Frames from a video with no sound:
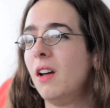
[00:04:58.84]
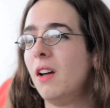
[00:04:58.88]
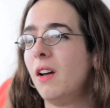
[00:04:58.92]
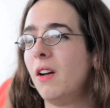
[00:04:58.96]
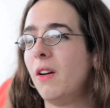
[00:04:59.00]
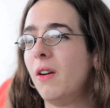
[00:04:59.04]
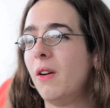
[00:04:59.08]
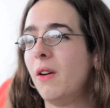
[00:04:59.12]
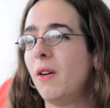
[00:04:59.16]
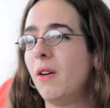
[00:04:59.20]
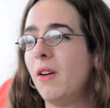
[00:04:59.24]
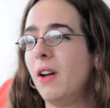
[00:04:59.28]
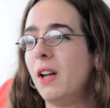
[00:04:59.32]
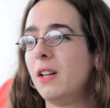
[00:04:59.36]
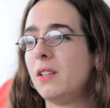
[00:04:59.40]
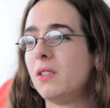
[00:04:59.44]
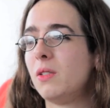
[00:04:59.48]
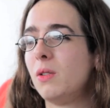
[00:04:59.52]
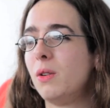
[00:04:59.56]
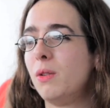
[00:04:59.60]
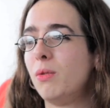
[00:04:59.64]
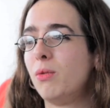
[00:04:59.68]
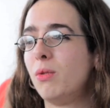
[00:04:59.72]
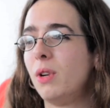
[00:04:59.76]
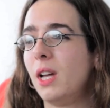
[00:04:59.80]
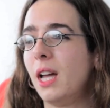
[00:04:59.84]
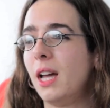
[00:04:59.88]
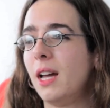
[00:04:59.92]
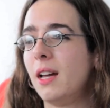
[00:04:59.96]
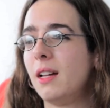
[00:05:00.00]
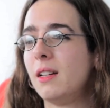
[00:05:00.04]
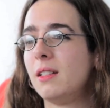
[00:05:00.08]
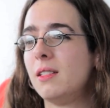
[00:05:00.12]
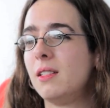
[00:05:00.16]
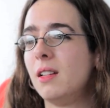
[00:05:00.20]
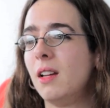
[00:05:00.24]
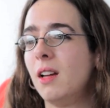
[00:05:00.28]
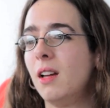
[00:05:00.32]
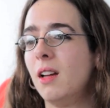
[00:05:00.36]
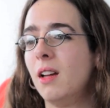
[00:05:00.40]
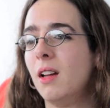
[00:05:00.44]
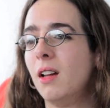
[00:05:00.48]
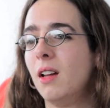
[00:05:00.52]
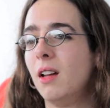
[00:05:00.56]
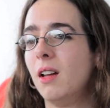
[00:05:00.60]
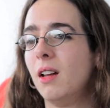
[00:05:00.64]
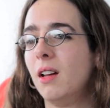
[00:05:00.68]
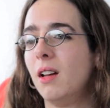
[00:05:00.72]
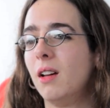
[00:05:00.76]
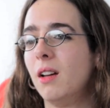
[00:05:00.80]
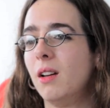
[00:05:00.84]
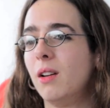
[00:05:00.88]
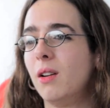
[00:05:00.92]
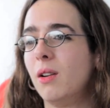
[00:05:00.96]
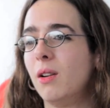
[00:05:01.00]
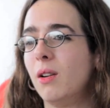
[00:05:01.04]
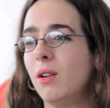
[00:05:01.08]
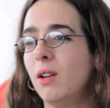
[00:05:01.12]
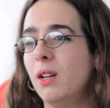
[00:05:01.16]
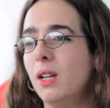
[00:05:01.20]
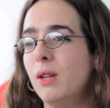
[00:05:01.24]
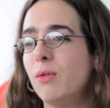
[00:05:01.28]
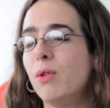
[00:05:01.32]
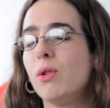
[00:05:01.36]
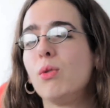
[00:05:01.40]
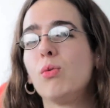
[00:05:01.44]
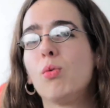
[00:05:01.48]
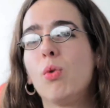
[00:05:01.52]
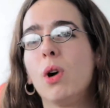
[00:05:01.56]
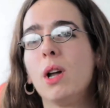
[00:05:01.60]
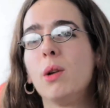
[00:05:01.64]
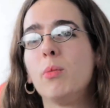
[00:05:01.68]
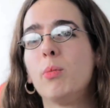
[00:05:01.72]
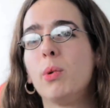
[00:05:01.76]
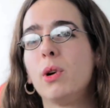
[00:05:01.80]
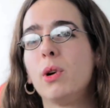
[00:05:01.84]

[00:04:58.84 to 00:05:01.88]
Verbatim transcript: Uh, and so if we had even one